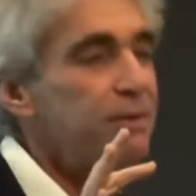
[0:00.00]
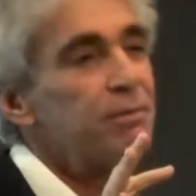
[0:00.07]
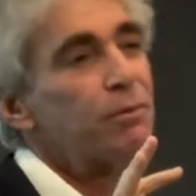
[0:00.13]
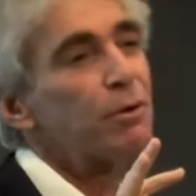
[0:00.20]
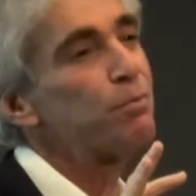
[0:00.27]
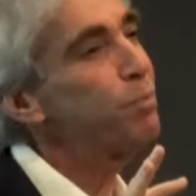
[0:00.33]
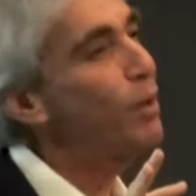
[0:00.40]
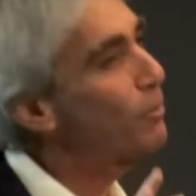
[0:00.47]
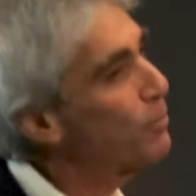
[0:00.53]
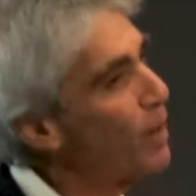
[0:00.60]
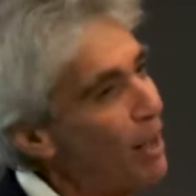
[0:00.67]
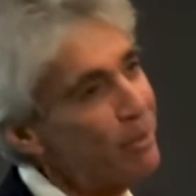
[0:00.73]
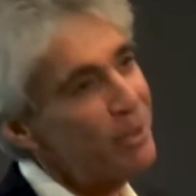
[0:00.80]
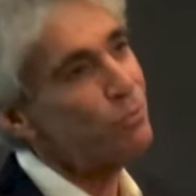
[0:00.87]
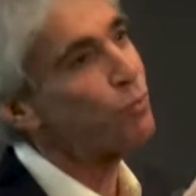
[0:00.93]
We're
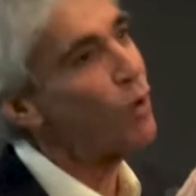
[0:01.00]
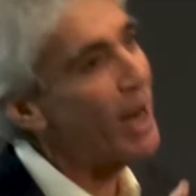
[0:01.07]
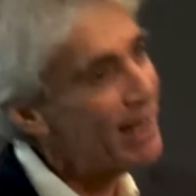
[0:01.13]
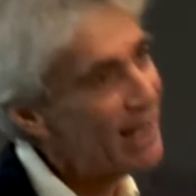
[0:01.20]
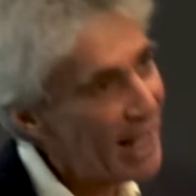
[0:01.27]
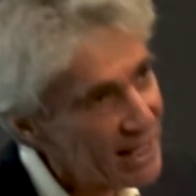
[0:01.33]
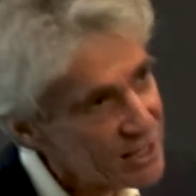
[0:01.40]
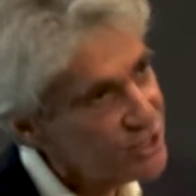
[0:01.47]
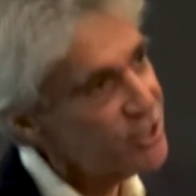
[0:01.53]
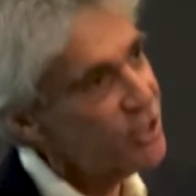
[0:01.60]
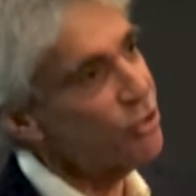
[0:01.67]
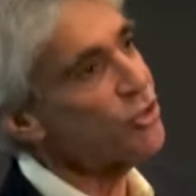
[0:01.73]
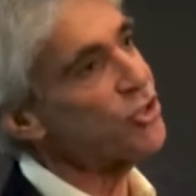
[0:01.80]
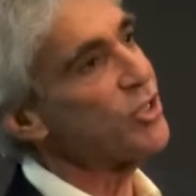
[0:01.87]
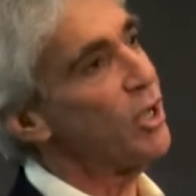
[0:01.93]
probably right at
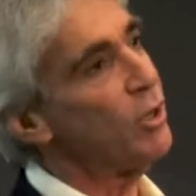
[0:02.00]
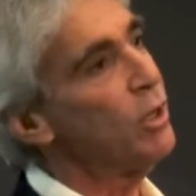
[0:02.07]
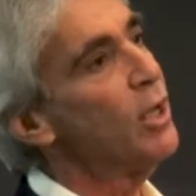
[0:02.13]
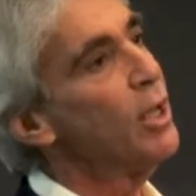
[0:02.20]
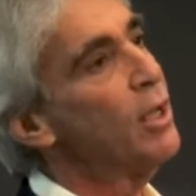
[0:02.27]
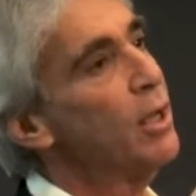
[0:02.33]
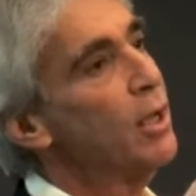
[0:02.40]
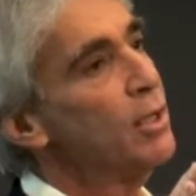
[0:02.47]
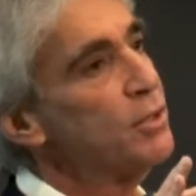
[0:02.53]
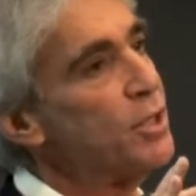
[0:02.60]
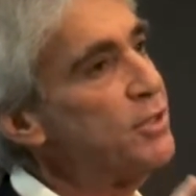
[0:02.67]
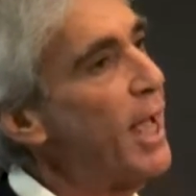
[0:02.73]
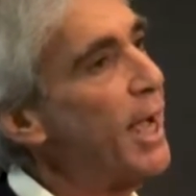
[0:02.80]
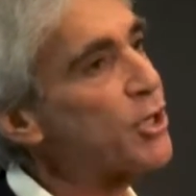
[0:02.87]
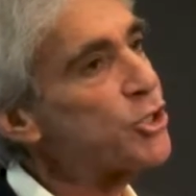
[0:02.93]
single cell
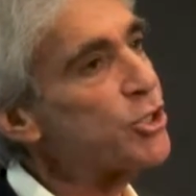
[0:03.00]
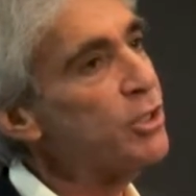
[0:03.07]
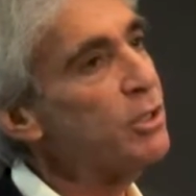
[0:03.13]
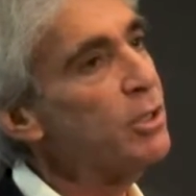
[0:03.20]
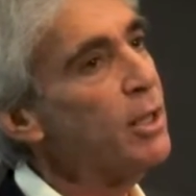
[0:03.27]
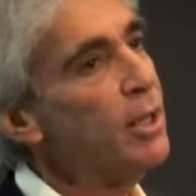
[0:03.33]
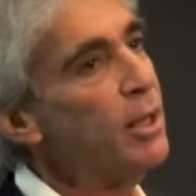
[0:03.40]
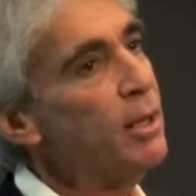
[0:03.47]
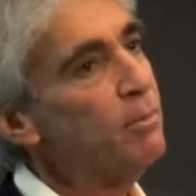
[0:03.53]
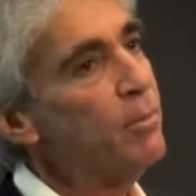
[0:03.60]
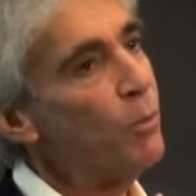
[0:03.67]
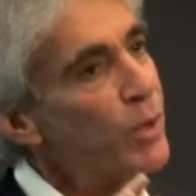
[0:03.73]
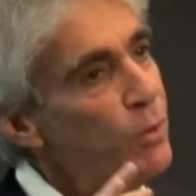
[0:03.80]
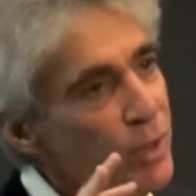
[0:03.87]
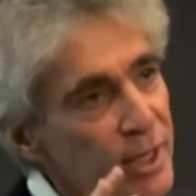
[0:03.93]
detection,
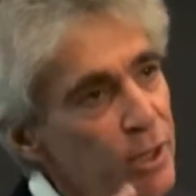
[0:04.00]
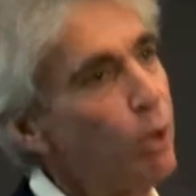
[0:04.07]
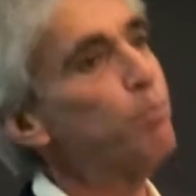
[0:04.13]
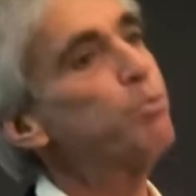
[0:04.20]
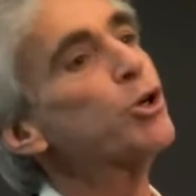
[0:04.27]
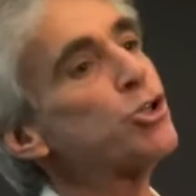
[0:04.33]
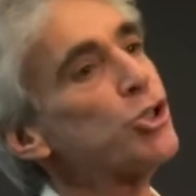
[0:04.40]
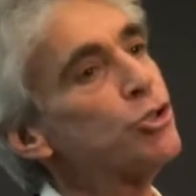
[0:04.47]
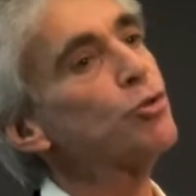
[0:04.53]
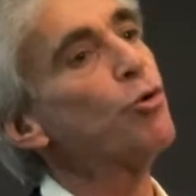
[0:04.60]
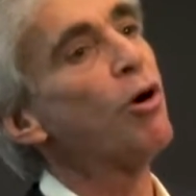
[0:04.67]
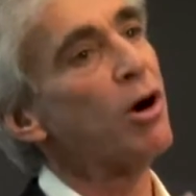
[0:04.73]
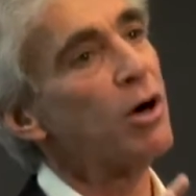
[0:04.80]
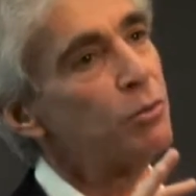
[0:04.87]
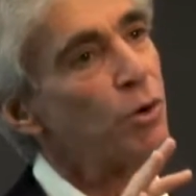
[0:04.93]
but we really don't push it too
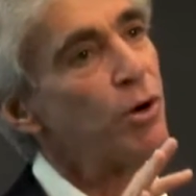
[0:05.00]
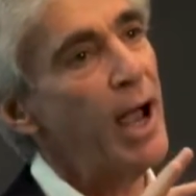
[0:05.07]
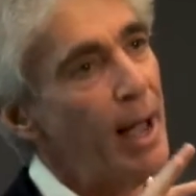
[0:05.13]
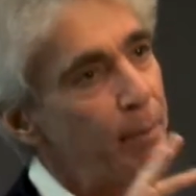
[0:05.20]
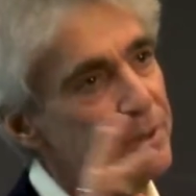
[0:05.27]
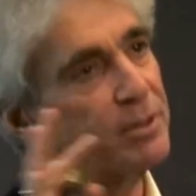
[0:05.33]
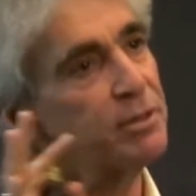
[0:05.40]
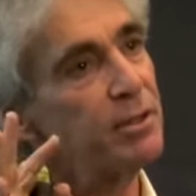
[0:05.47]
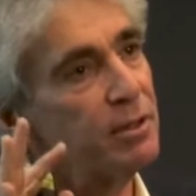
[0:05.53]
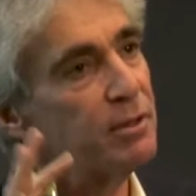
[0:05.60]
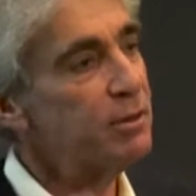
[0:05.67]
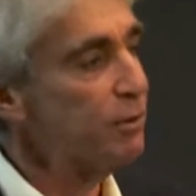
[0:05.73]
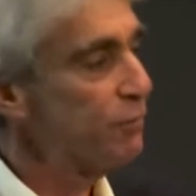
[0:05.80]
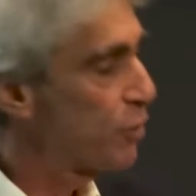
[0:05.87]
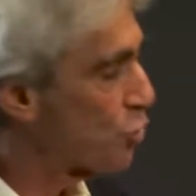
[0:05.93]
hard. We're happy to
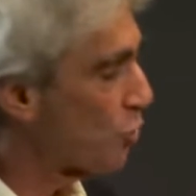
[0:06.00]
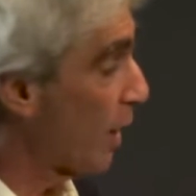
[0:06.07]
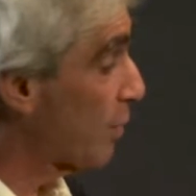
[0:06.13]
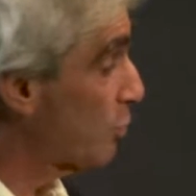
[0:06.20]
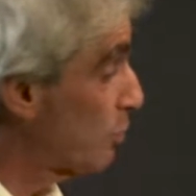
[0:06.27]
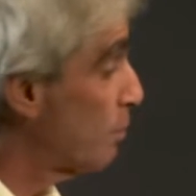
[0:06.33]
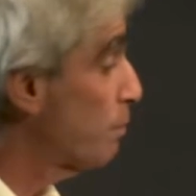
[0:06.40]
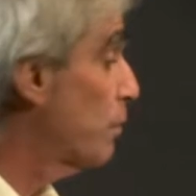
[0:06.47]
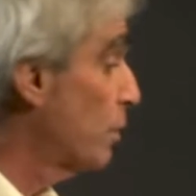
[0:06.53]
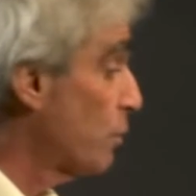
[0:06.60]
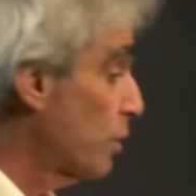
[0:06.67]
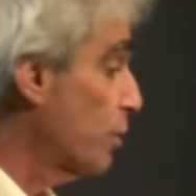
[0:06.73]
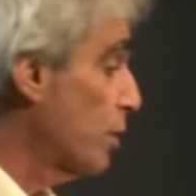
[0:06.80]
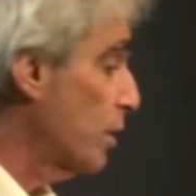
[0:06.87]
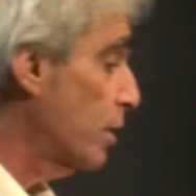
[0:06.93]
visualize
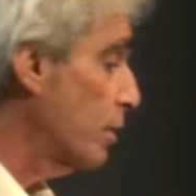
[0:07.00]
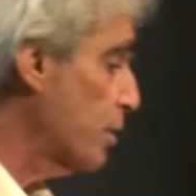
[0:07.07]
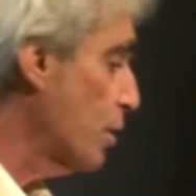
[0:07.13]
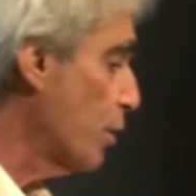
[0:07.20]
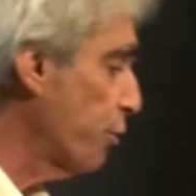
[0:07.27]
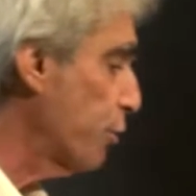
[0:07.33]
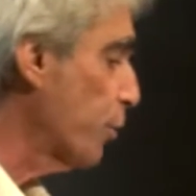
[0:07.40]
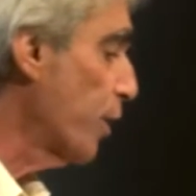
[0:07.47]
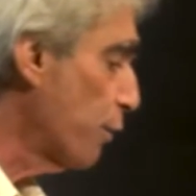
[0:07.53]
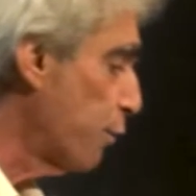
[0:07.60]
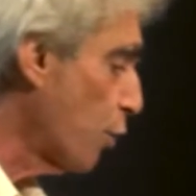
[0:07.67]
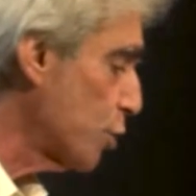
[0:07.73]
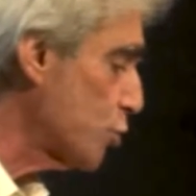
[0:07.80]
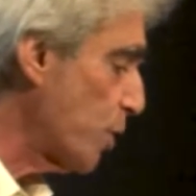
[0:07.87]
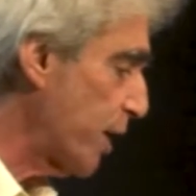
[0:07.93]
3 or
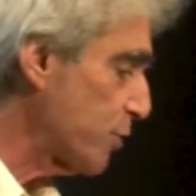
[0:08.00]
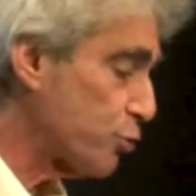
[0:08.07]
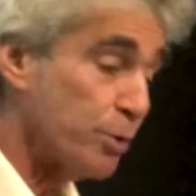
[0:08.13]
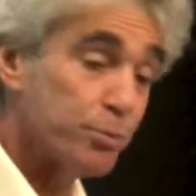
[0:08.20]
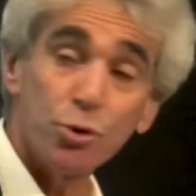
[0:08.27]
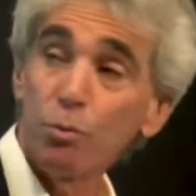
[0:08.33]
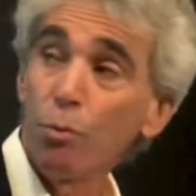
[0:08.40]
4 transcripts or